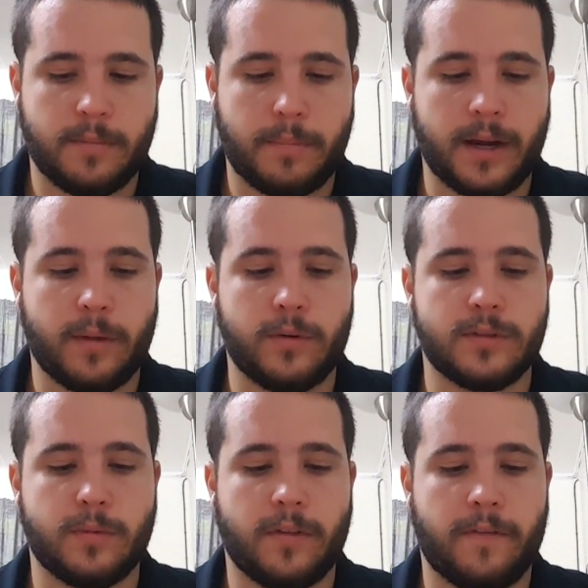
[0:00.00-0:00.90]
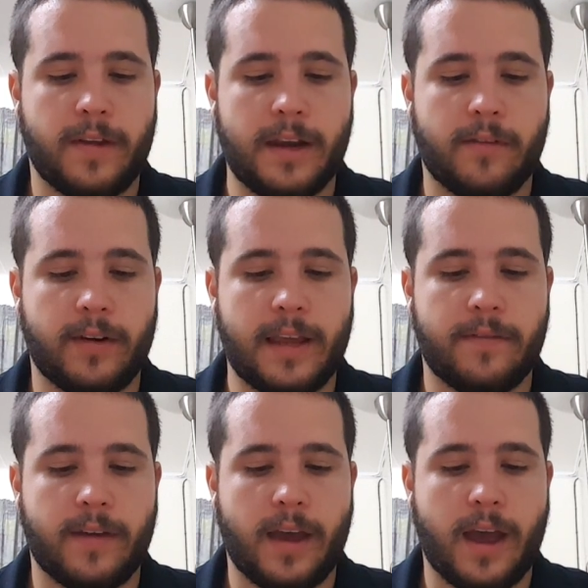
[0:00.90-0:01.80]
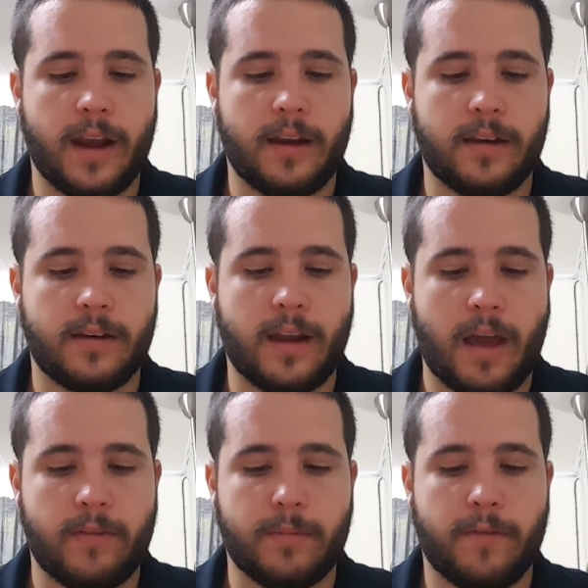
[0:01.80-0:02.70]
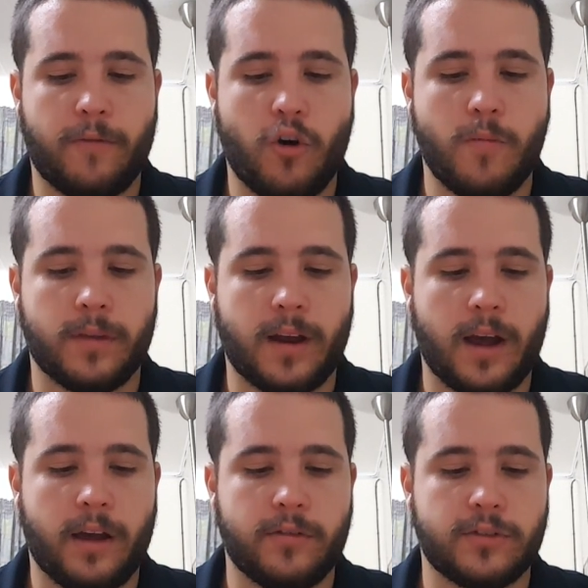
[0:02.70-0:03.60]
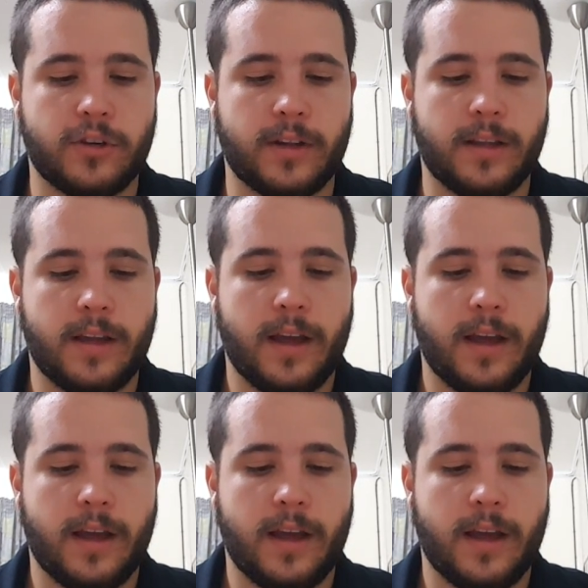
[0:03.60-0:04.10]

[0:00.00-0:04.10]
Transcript: but it was with a feeling of relief at having performed an arduous duty